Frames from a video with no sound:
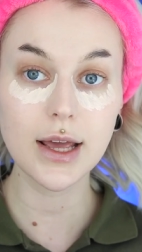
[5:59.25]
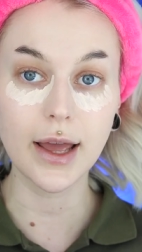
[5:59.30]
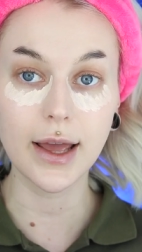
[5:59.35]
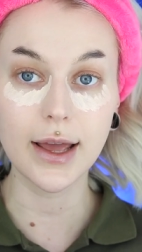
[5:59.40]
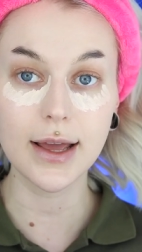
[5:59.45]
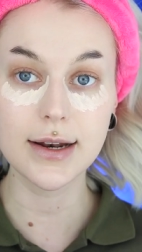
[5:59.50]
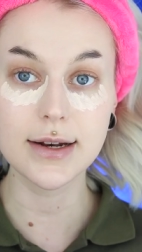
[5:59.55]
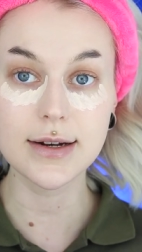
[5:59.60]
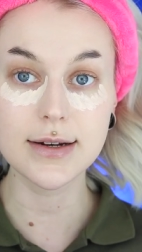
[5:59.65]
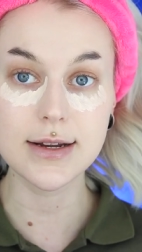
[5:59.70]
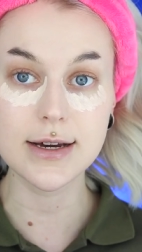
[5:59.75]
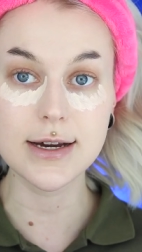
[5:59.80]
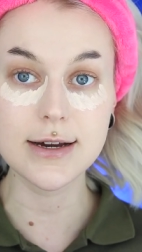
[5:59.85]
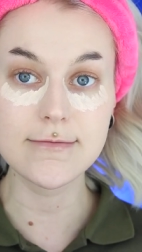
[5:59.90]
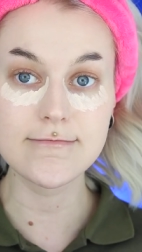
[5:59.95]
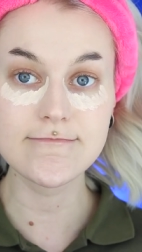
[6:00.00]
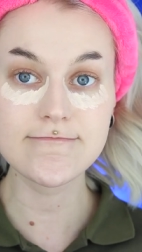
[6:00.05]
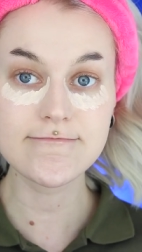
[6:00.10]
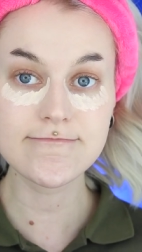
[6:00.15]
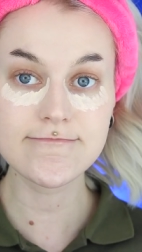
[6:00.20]
and
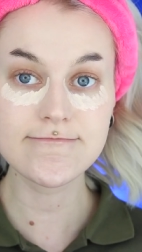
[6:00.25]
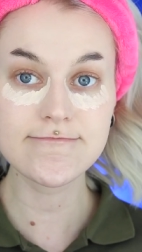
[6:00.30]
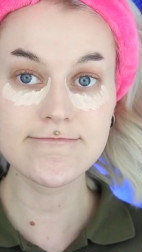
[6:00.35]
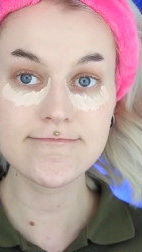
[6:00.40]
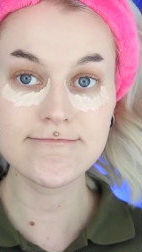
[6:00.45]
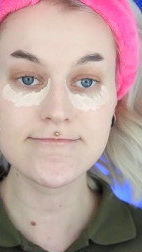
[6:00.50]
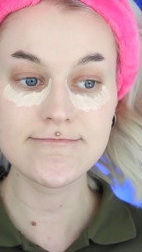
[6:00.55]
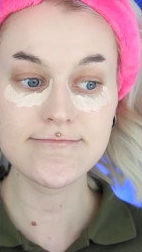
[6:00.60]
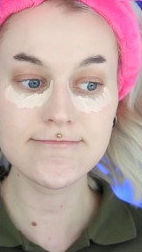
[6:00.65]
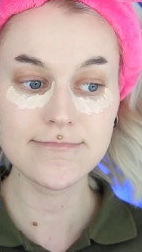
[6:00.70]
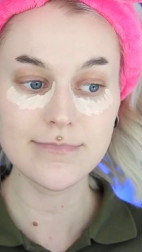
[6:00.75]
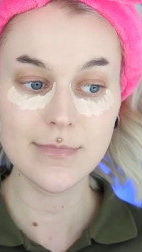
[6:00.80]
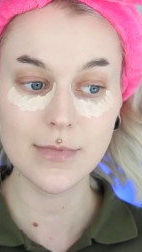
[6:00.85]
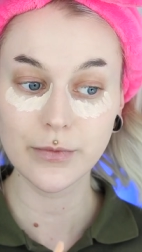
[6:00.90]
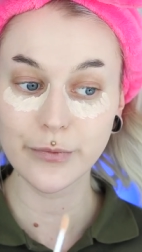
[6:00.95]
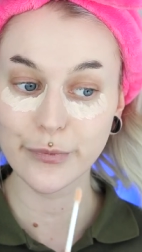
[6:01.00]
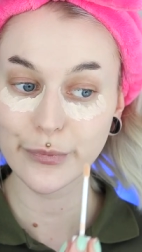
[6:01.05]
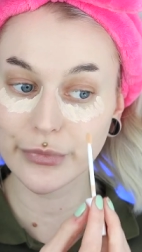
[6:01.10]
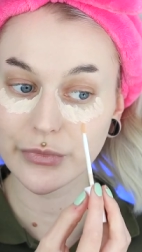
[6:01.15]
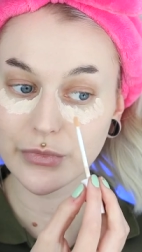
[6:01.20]
um,
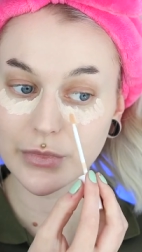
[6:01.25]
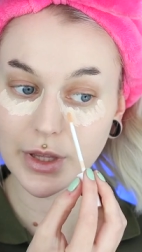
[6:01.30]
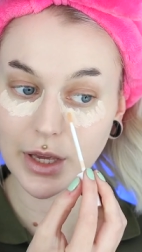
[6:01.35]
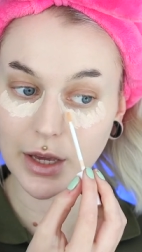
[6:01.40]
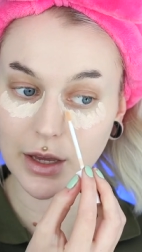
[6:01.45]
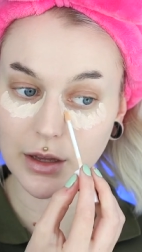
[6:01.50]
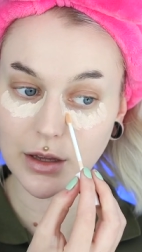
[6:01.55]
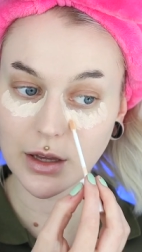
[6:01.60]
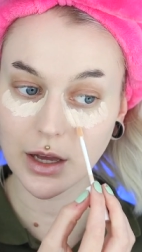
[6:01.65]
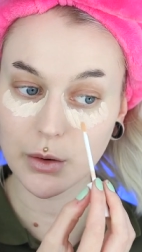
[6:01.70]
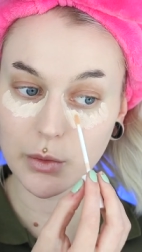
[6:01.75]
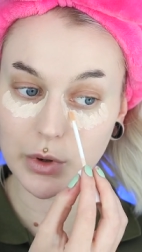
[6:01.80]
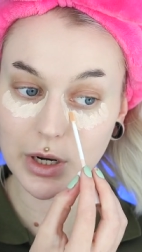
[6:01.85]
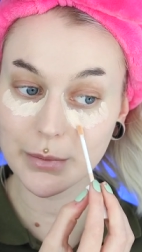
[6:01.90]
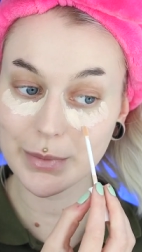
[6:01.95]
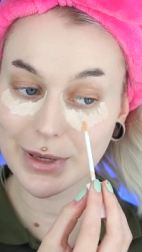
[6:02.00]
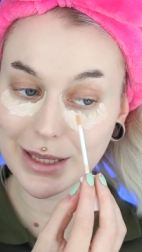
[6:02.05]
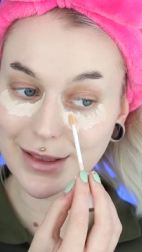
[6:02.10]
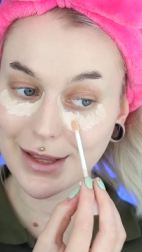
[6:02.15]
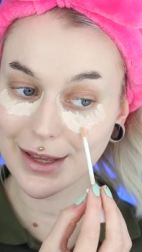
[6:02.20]
yeah, I want to
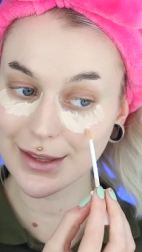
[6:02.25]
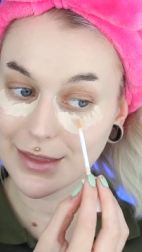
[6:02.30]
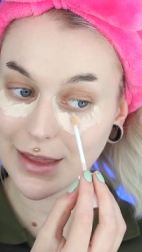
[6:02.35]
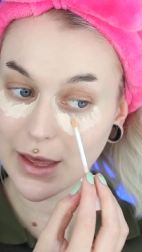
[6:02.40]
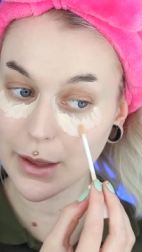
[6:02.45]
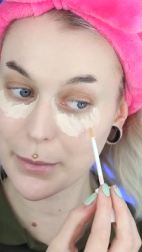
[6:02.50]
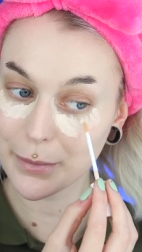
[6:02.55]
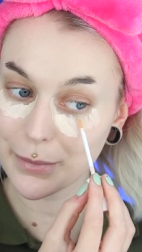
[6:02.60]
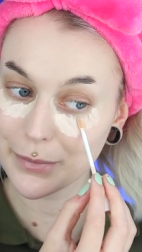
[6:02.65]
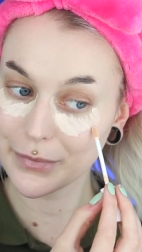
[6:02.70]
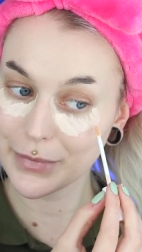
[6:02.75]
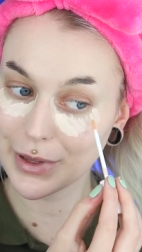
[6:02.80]
be like them.